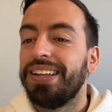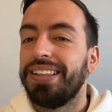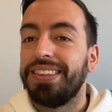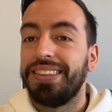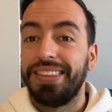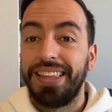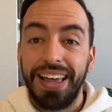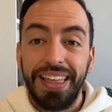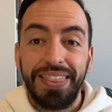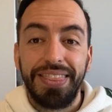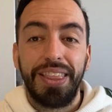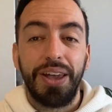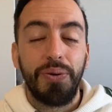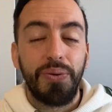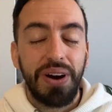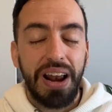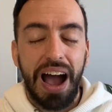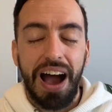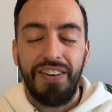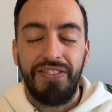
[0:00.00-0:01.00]
then they
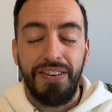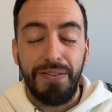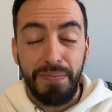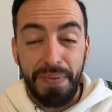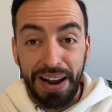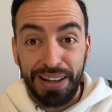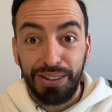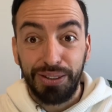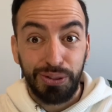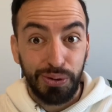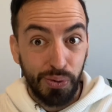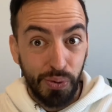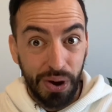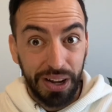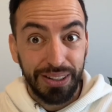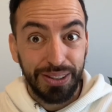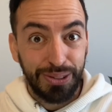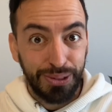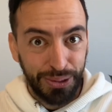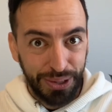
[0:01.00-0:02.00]
will have a
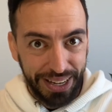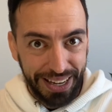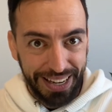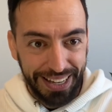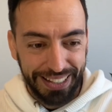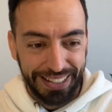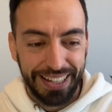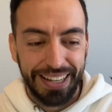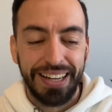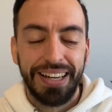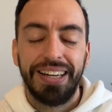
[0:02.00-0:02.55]
-1 to hit.